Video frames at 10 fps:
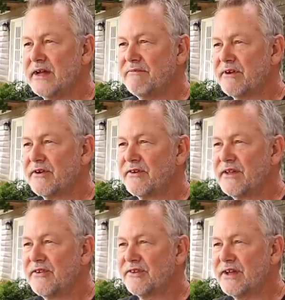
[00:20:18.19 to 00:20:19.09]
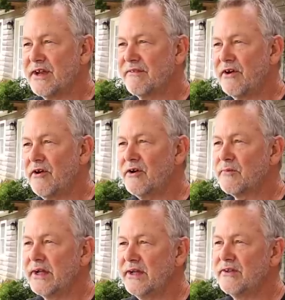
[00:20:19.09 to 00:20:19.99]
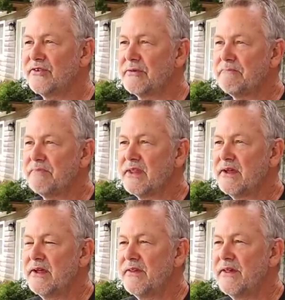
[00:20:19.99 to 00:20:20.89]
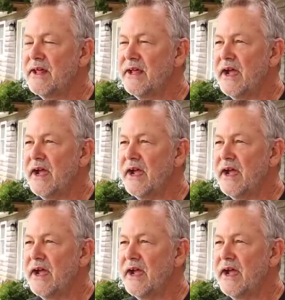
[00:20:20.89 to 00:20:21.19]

and I've learned this kind of the hard way, is that